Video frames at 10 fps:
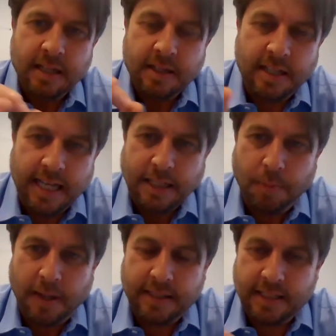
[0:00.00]
The next
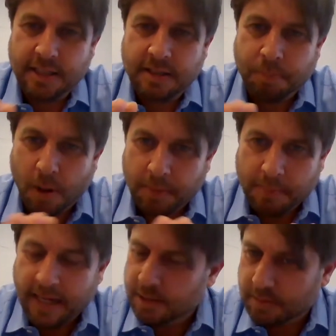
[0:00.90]
one is property
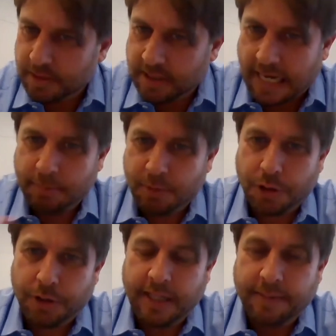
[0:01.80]
management, same
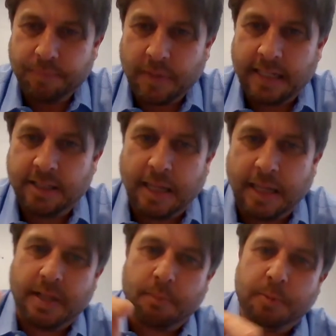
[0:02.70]
journey, and some
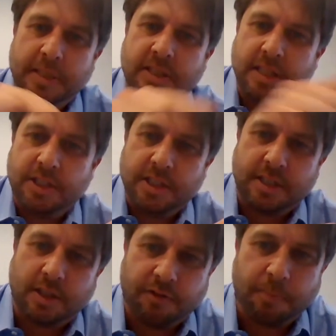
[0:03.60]
of that would be
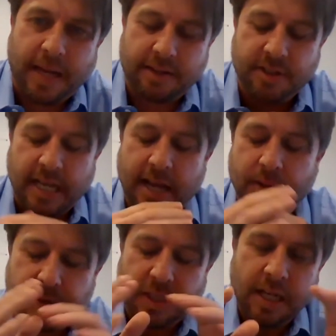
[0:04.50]
synergistic off the back of
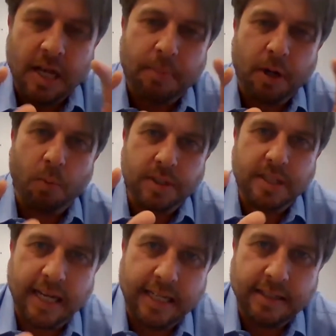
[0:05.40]
sales. But I would
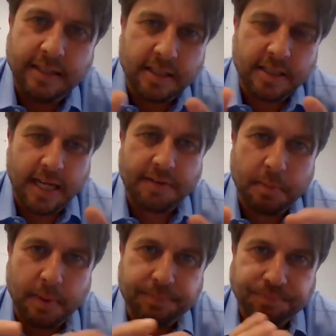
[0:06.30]
say this to everyone.